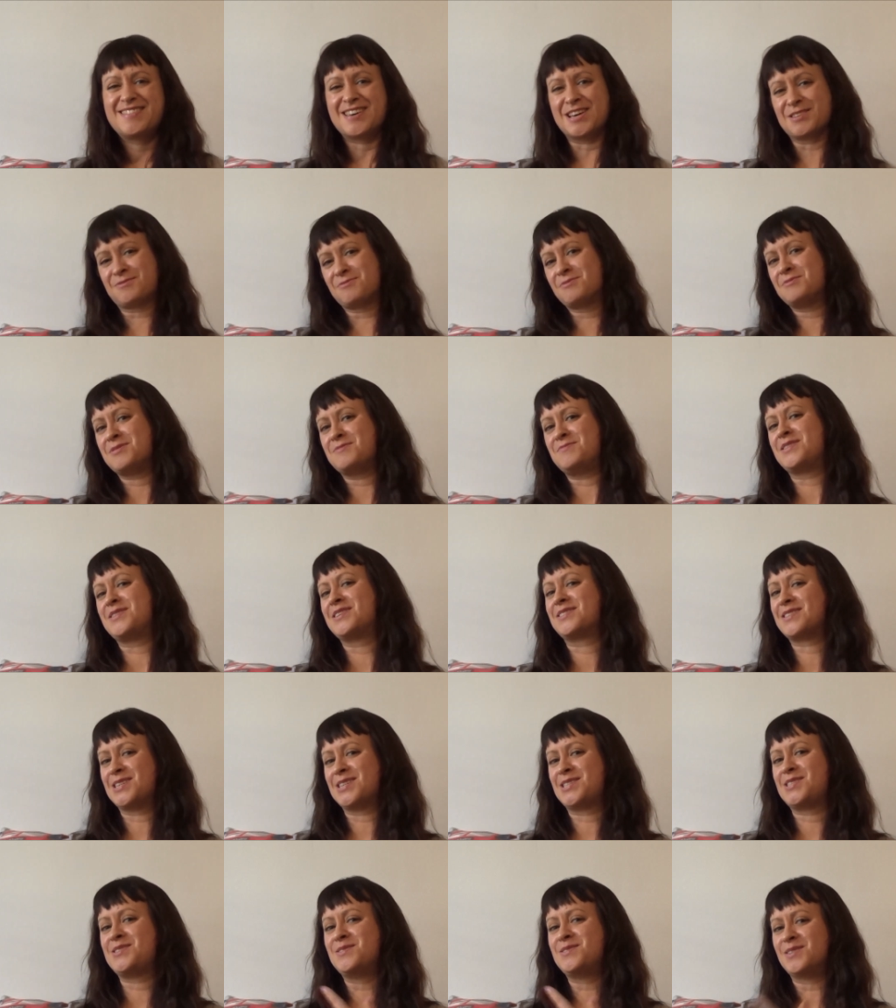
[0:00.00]
that's probably because
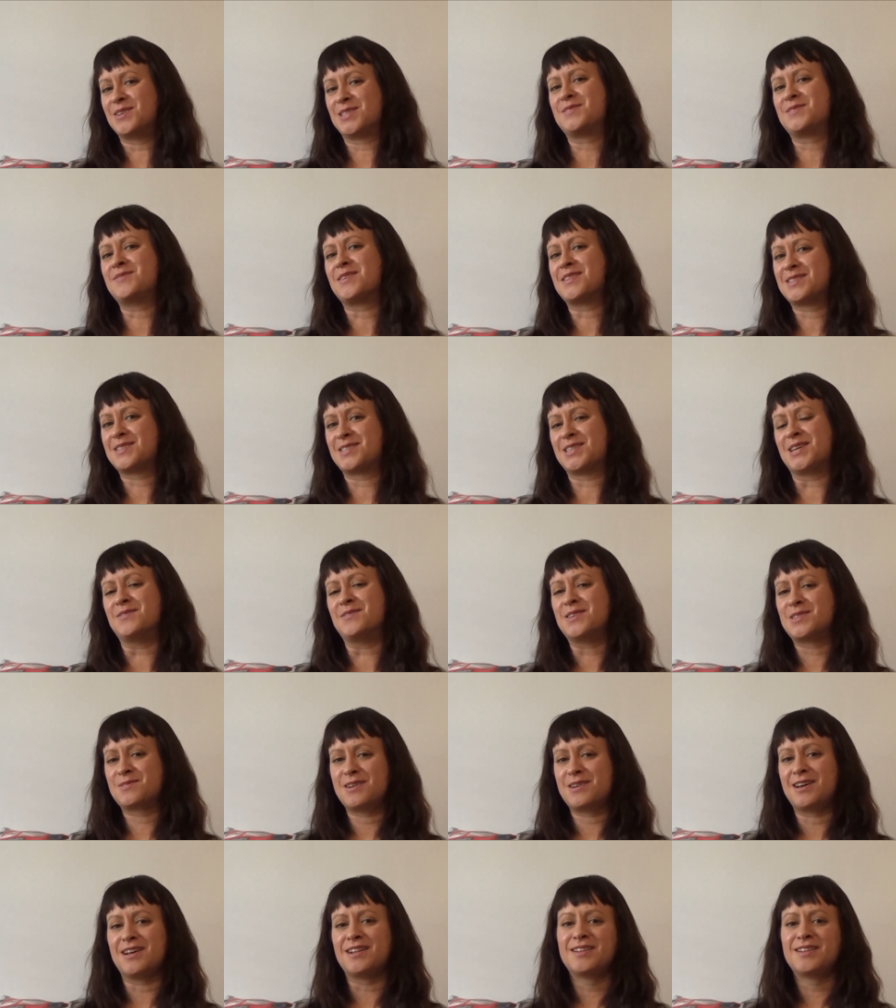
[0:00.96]
I do lots of other stuff as
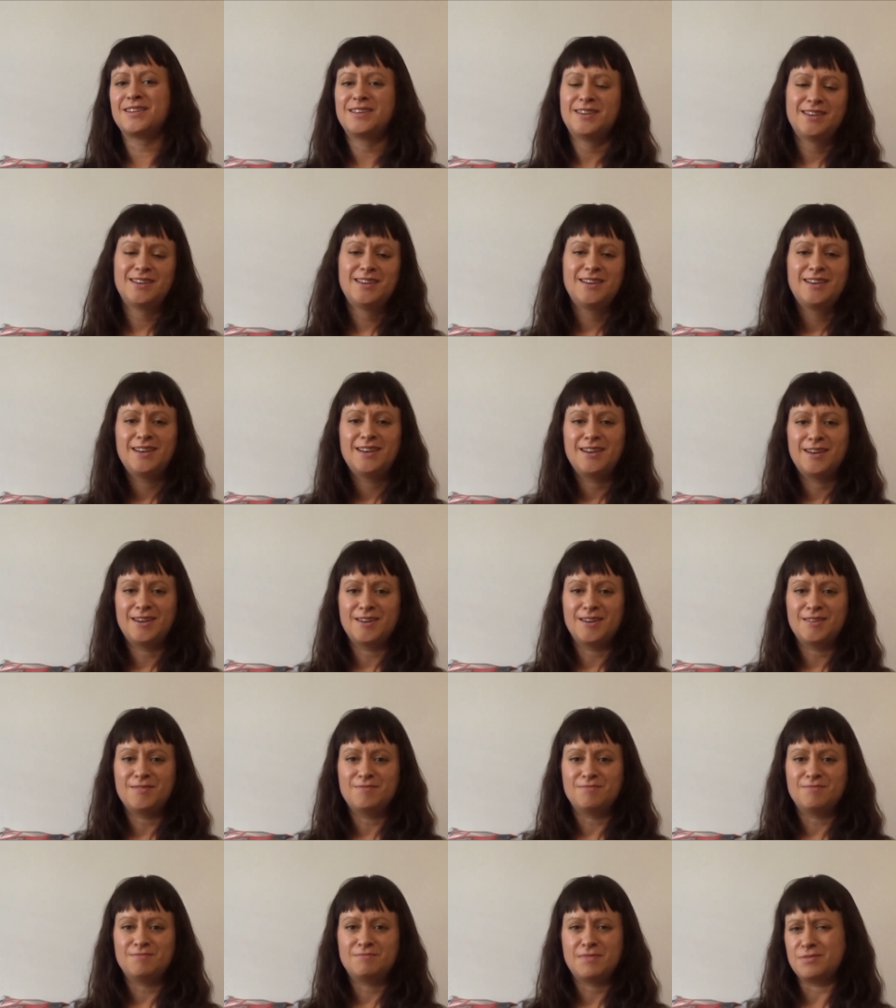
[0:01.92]
well.
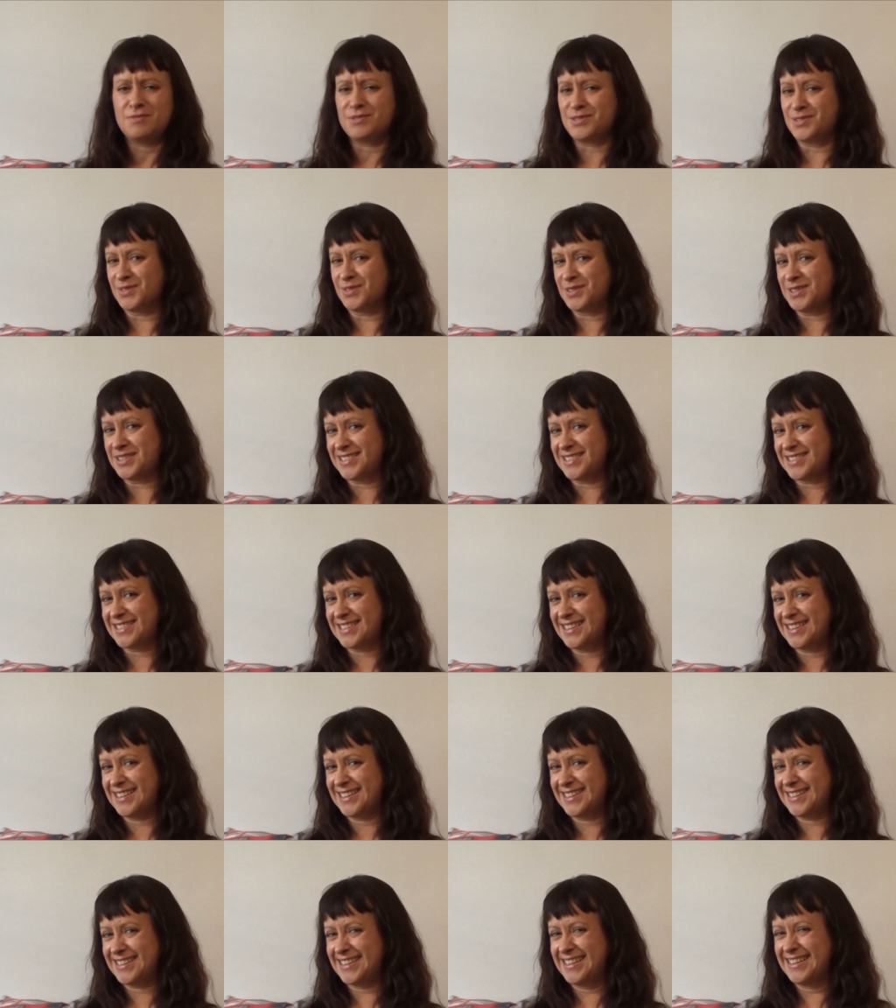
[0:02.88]
Um, maybe it's not good to say
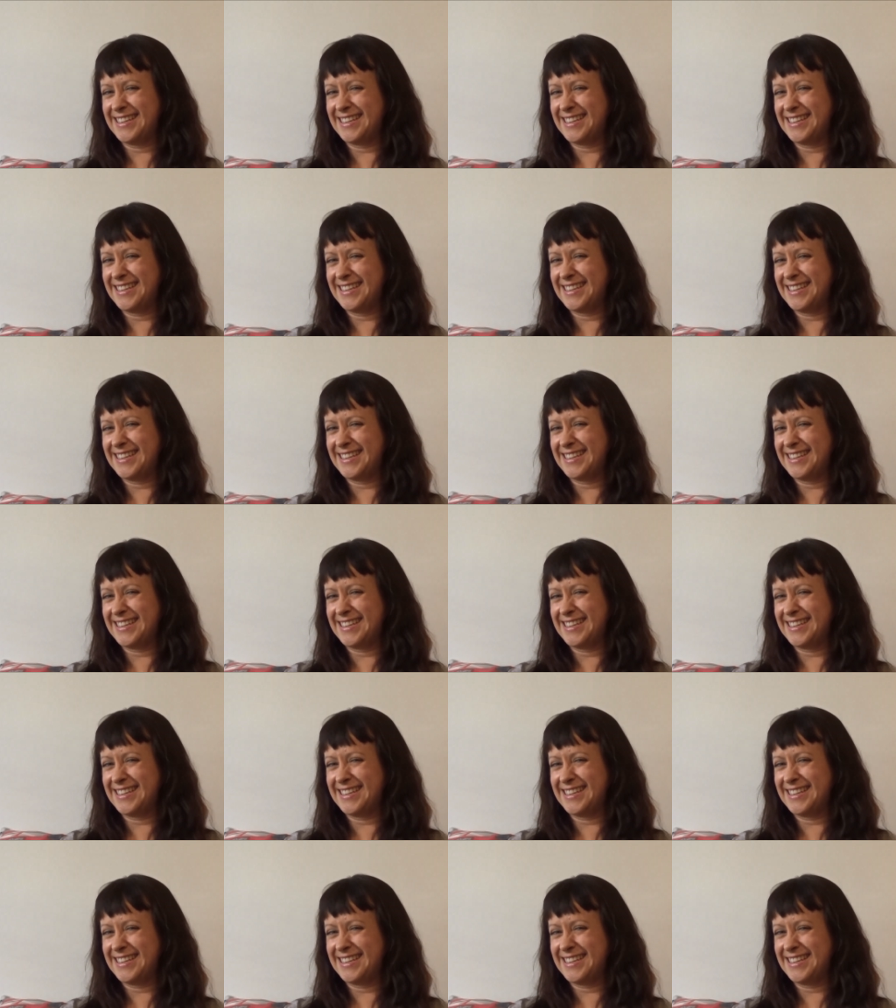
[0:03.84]
that.